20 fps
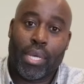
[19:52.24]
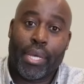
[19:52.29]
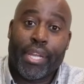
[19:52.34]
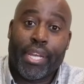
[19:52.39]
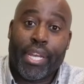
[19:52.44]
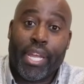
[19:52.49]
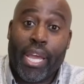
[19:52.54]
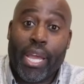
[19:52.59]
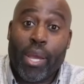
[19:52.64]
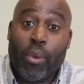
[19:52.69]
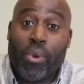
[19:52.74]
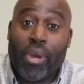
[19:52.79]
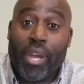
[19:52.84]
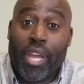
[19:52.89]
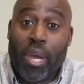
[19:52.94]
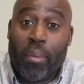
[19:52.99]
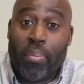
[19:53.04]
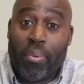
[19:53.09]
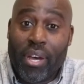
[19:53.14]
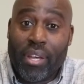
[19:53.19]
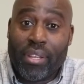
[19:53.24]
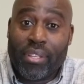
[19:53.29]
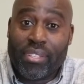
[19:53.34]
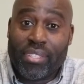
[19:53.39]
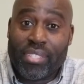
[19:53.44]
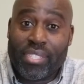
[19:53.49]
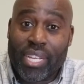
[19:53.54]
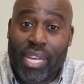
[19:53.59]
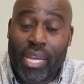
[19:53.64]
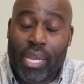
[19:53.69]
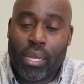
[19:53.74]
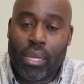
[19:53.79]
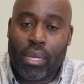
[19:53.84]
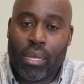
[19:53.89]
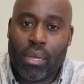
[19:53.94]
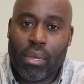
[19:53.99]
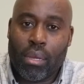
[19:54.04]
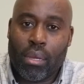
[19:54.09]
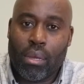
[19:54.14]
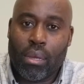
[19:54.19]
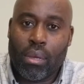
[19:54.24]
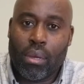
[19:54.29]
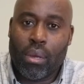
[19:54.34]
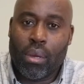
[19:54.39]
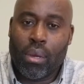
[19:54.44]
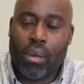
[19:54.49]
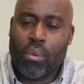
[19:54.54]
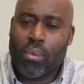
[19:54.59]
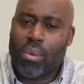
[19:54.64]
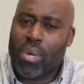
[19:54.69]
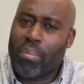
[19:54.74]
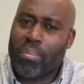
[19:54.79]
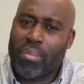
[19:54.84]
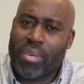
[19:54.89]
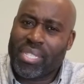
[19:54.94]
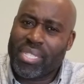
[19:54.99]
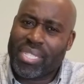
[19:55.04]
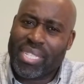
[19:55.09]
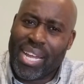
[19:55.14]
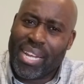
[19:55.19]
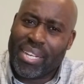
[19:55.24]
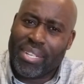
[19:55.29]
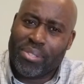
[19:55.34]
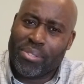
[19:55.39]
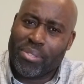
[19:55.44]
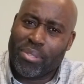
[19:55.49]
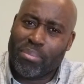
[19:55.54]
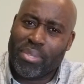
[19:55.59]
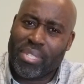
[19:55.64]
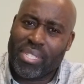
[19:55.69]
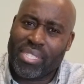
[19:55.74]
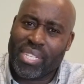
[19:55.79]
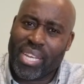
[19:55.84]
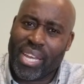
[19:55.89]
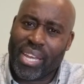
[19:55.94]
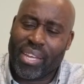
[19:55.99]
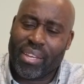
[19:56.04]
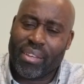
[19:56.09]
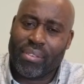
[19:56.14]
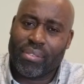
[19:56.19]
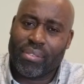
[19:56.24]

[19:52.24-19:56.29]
That will help others say, what must I do to be saved?